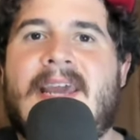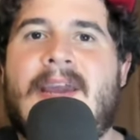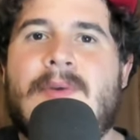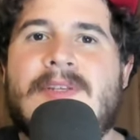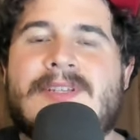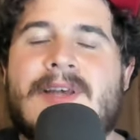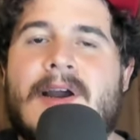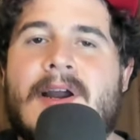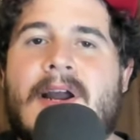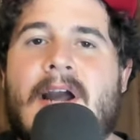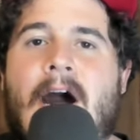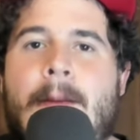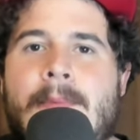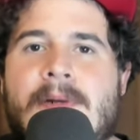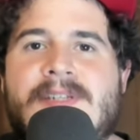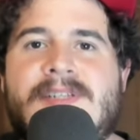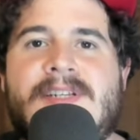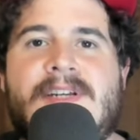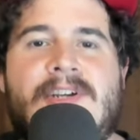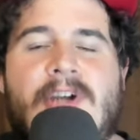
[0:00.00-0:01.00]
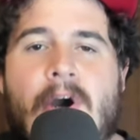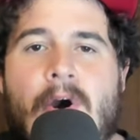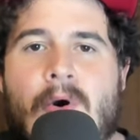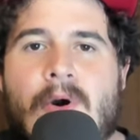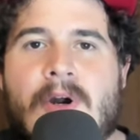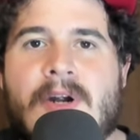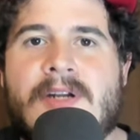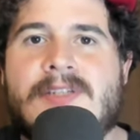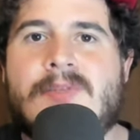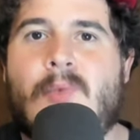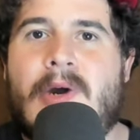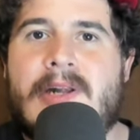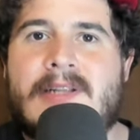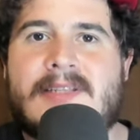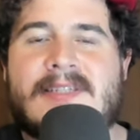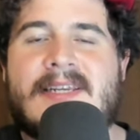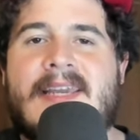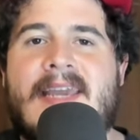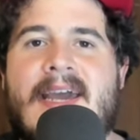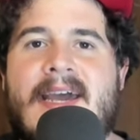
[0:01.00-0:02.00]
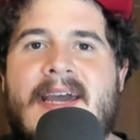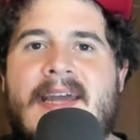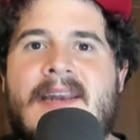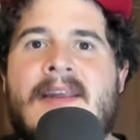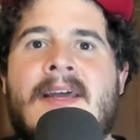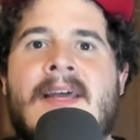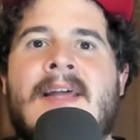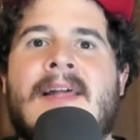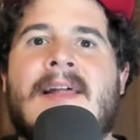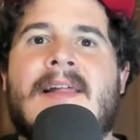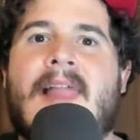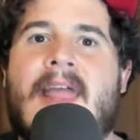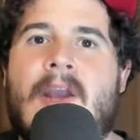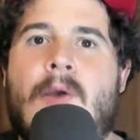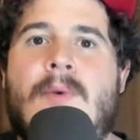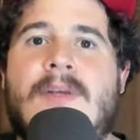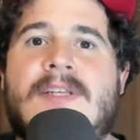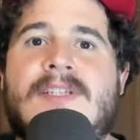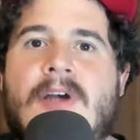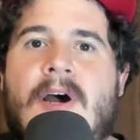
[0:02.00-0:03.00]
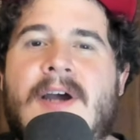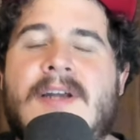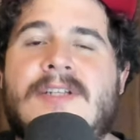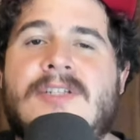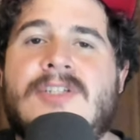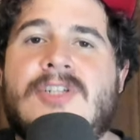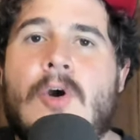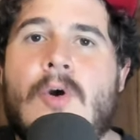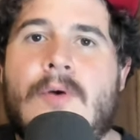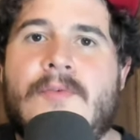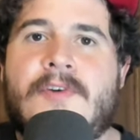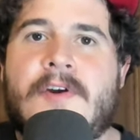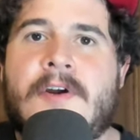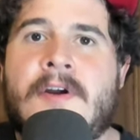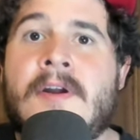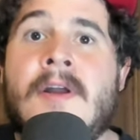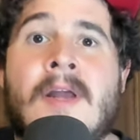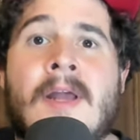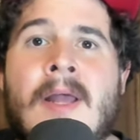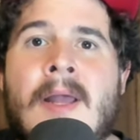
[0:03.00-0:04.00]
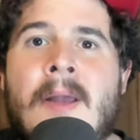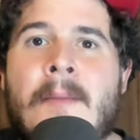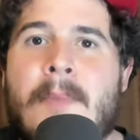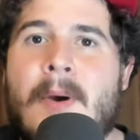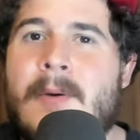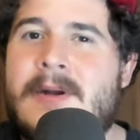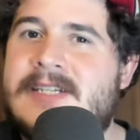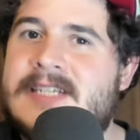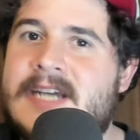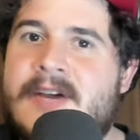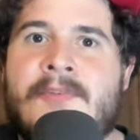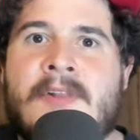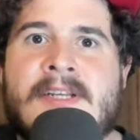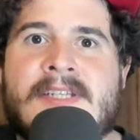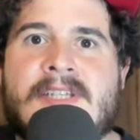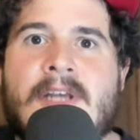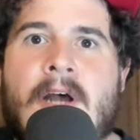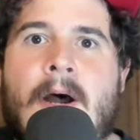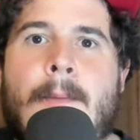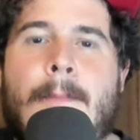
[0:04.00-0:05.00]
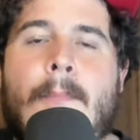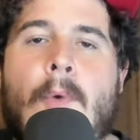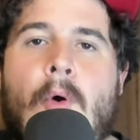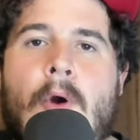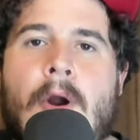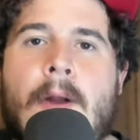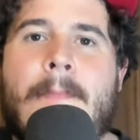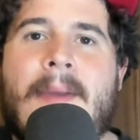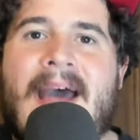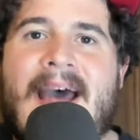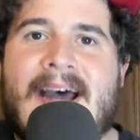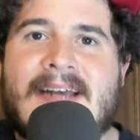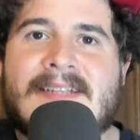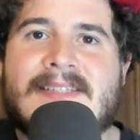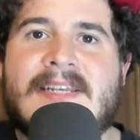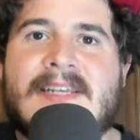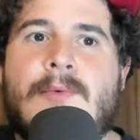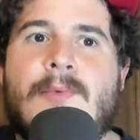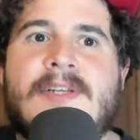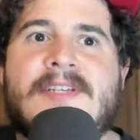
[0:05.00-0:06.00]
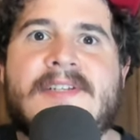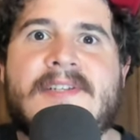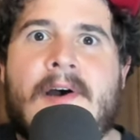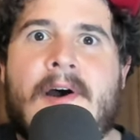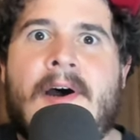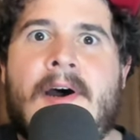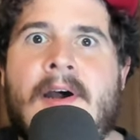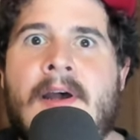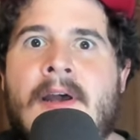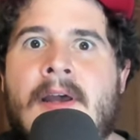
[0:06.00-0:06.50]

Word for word: We saw comers and goers once again, like we saw at Dover, but we definitely saw more passing. We saw